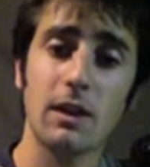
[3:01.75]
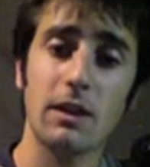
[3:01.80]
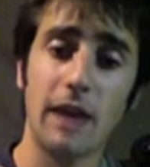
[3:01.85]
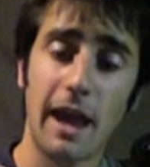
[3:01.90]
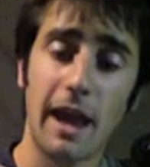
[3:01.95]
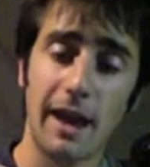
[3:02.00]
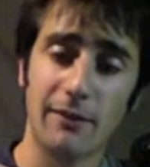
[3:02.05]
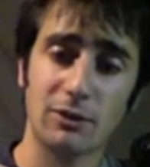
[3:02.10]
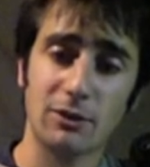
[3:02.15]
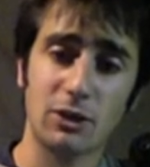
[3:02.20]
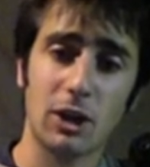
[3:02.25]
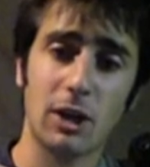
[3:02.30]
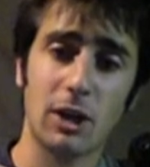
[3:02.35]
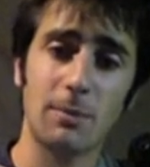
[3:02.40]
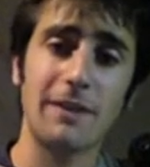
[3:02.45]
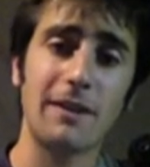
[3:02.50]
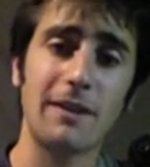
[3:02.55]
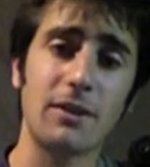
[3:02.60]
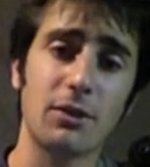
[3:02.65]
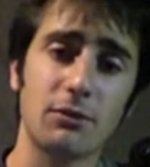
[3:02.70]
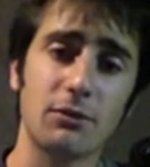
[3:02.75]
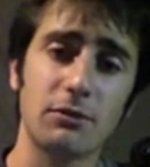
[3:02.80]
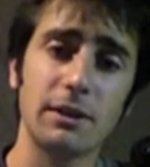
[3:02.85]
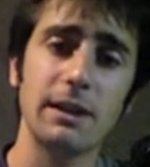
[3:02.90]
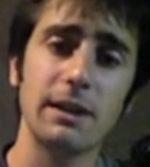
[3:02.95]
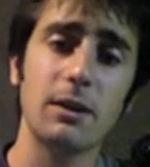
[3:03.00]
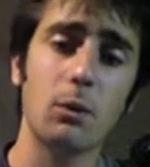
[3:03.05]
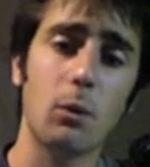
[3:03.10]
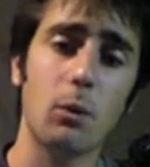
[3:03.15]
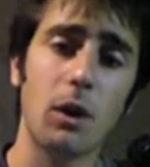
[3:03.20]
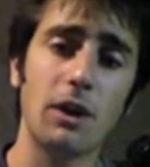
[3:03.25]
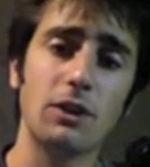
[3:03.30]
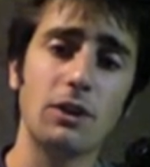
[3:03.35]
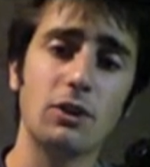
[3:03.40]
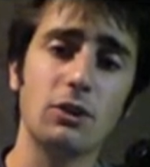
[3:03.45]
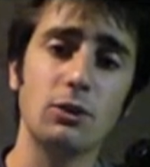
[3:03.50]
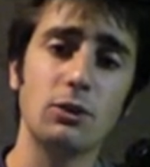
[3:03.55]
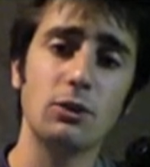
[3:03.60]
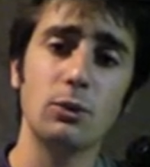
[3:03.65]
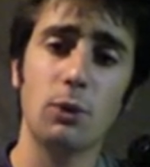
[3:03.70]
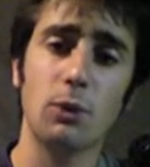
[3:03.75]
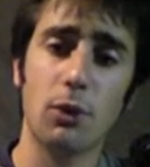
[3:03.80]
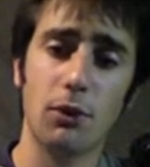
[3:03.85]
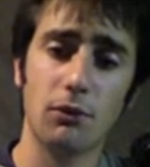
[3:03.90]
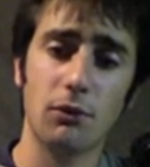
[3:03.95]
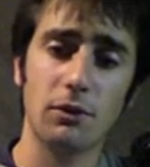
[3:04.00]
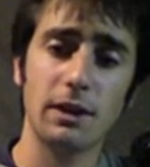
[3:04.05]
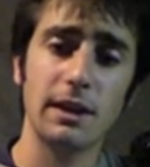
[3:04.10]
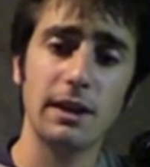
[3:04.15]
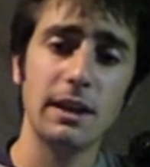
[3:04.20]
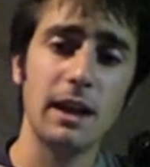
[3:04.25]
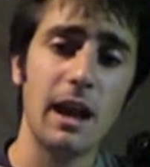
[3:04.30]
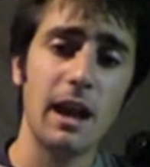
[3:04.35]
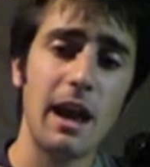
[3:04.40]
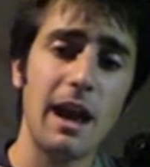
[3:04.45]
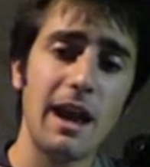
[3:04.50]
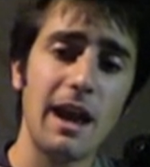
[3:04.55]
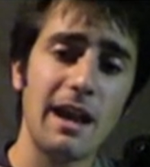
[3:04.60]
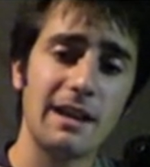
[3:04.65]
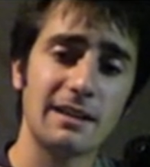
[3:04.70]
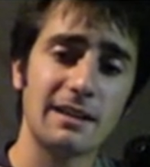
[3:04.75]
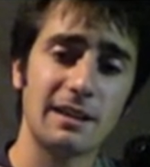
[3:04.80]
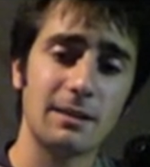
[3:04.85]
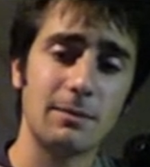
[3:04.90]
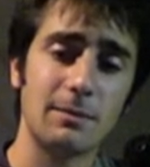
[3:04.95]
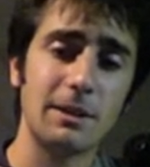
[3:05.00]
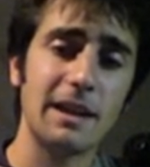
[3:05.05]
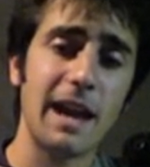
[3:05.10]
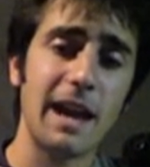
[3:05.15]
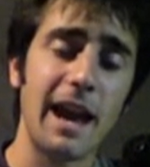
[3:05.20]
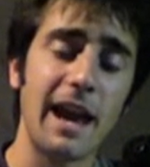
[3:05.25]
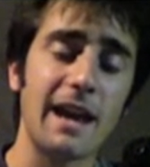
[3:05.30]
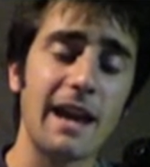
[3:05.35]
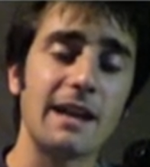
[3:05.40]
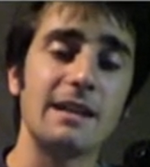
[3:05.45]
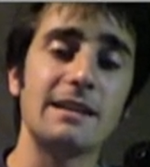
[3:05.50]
F sharp, and then 3. 1, 2, 3 is going to be A.